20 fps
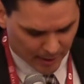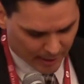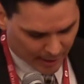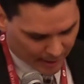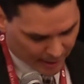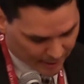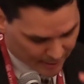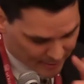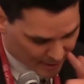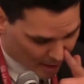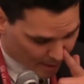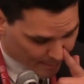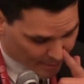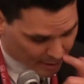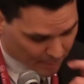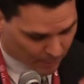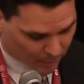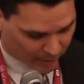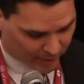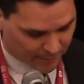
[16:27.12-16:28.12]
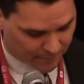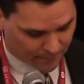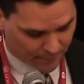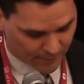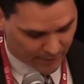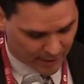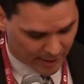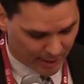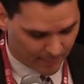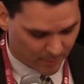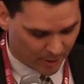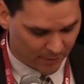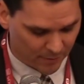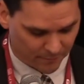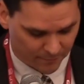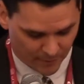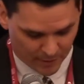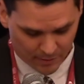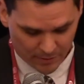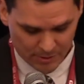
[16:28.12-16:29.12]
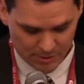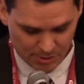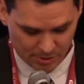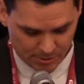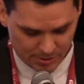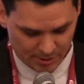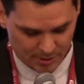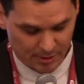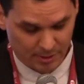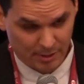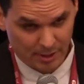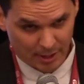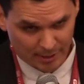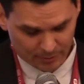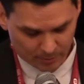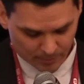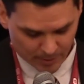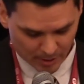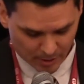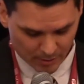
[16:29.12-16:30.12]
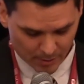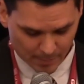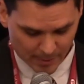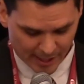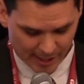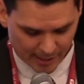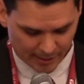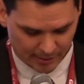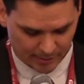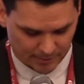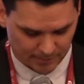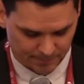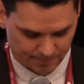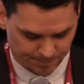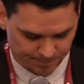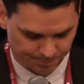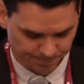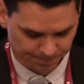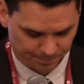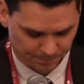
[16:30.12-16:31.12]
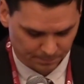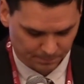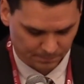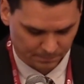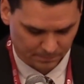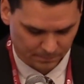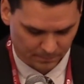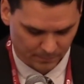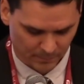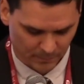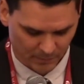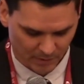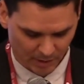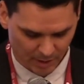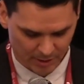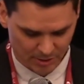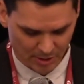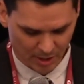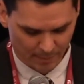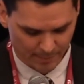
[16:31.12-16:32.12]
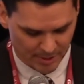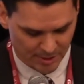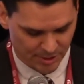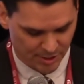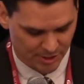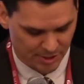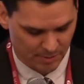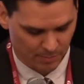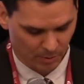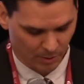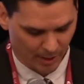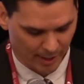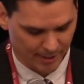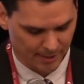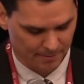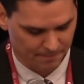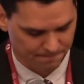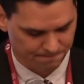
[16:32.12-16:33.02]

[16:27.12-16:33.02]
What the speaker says: And it taught me to play for the name on the front of the jersey and not the one on the back. It taught me GG pride.